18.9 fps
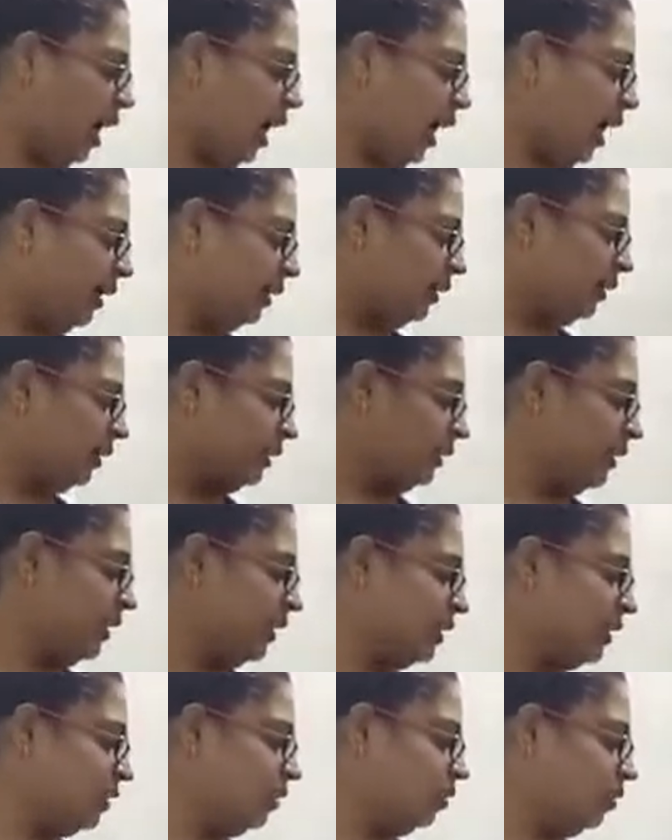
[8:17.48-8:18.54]
and
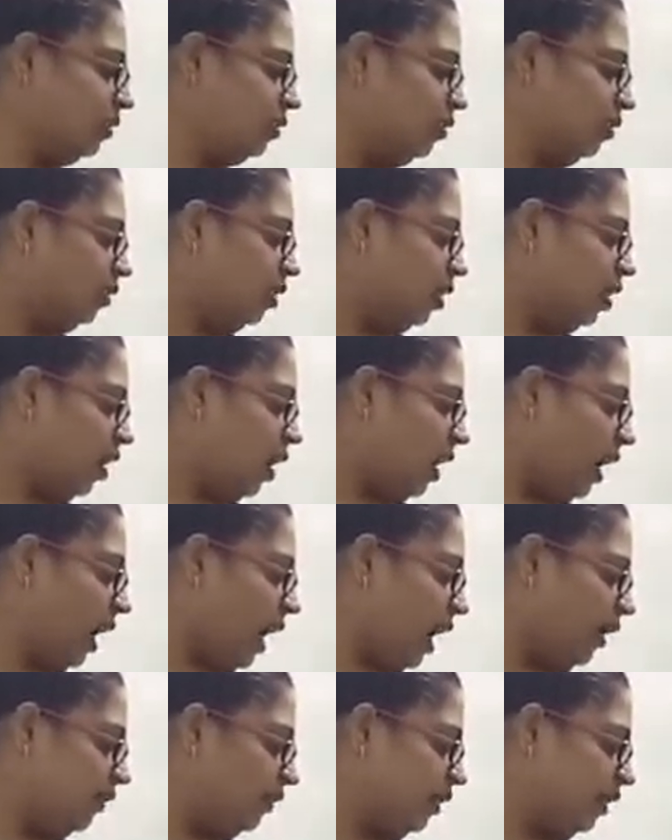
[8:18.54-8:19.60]
these
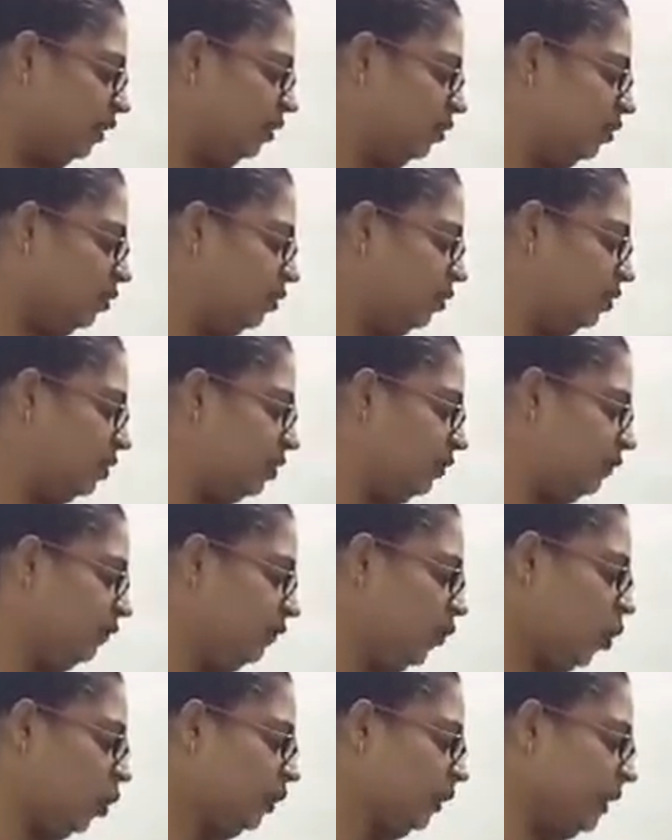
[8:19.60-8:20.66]
having
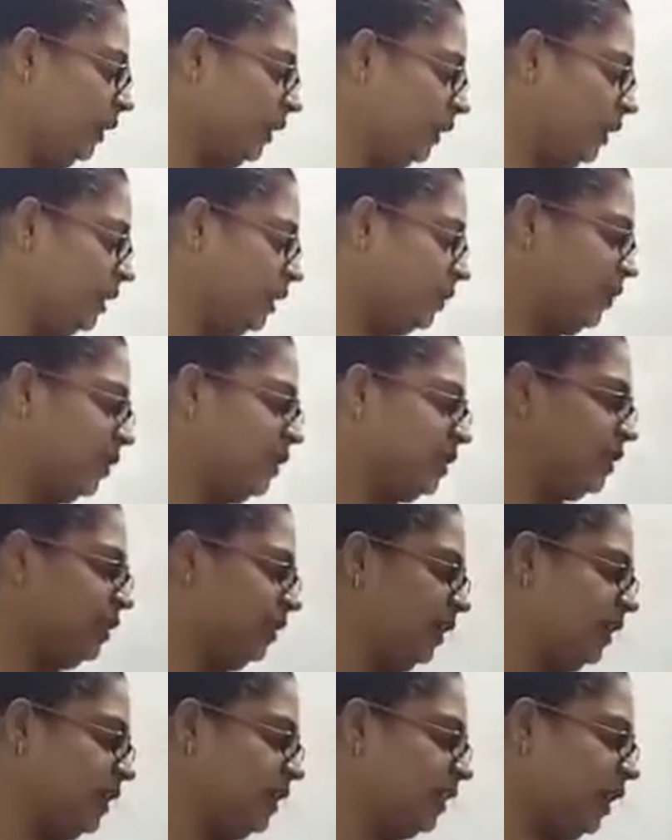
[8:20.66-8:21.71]
wall thickness, means
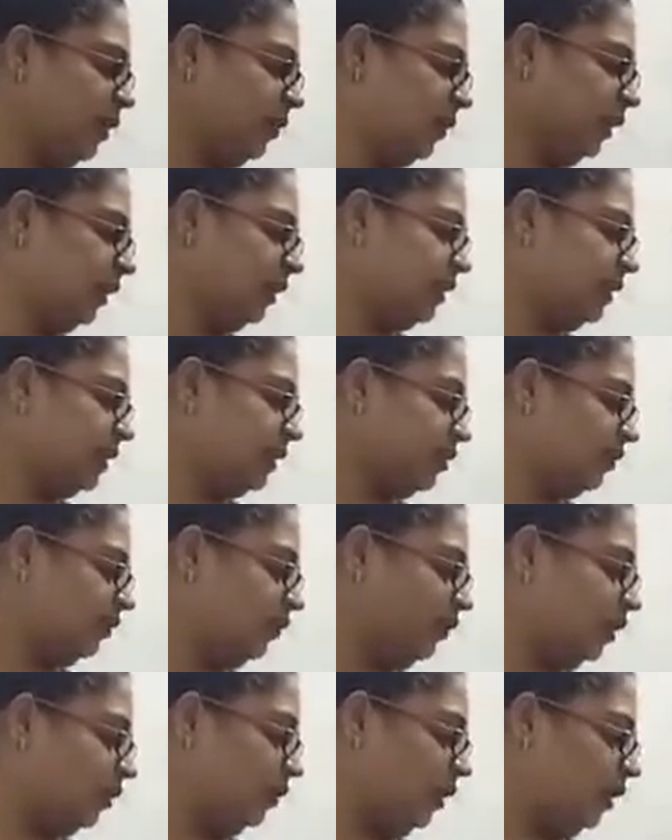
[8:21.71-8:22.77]
these chemicals
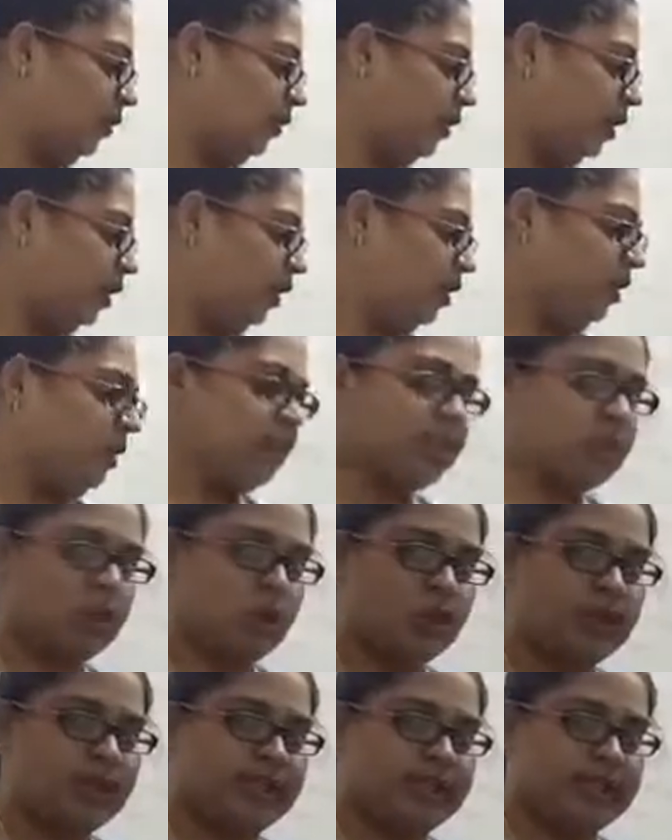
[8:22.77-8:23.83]
will be
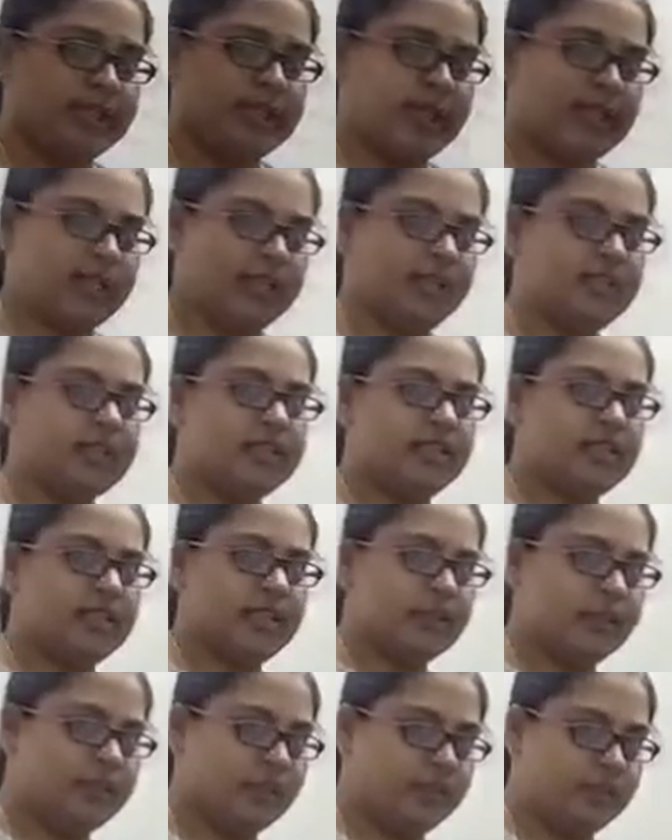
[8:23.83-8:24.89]
stored in that
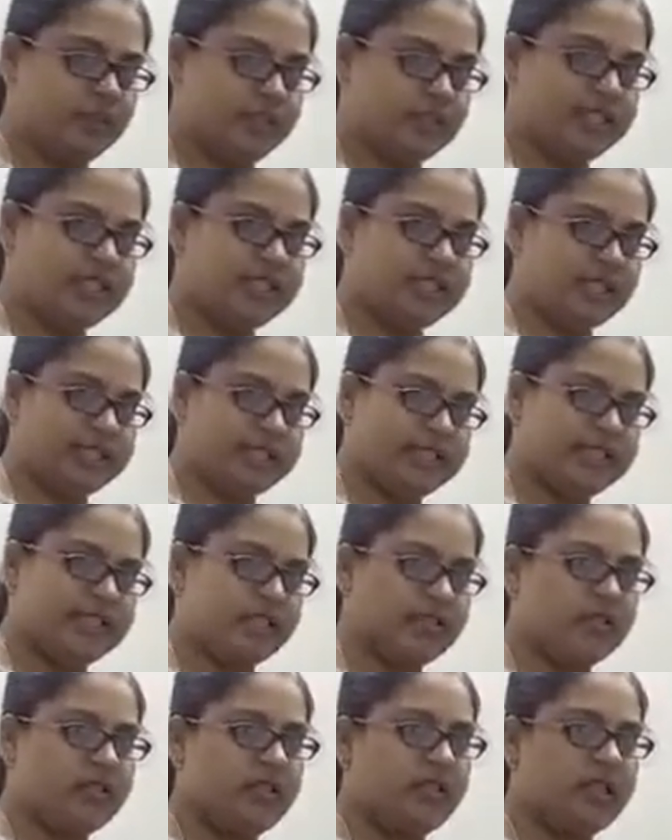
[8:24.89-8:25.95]
in between the cells
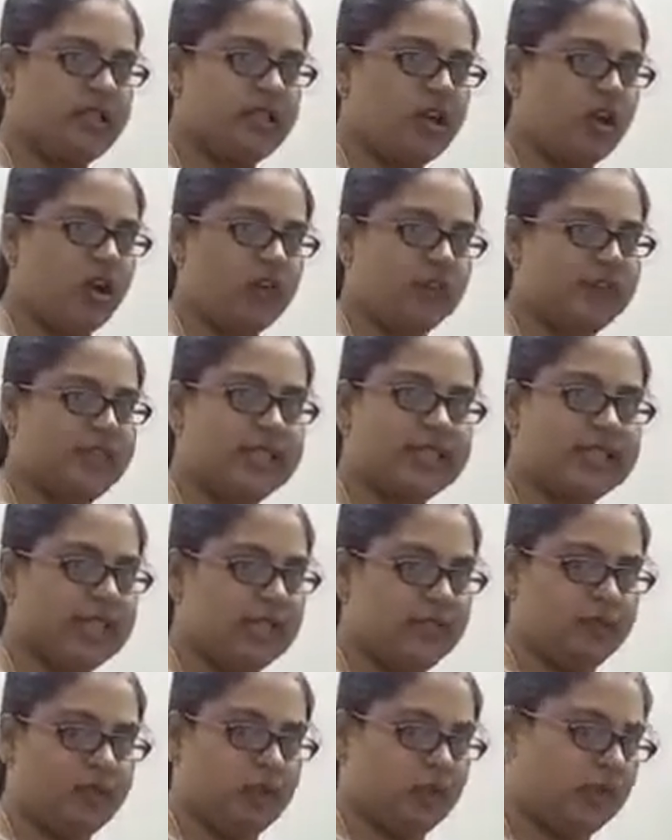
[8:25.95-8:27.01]
of the
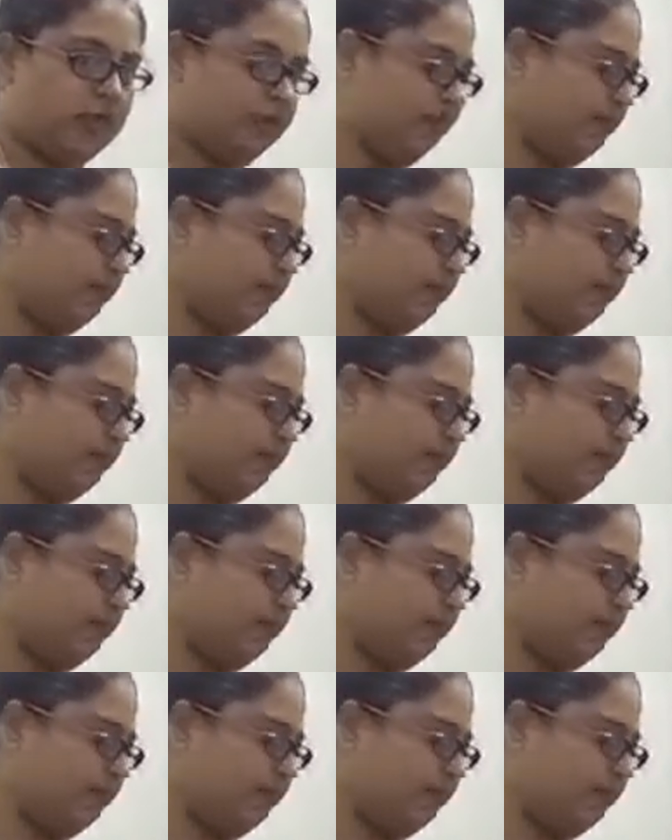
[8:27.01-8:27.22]
cell wall,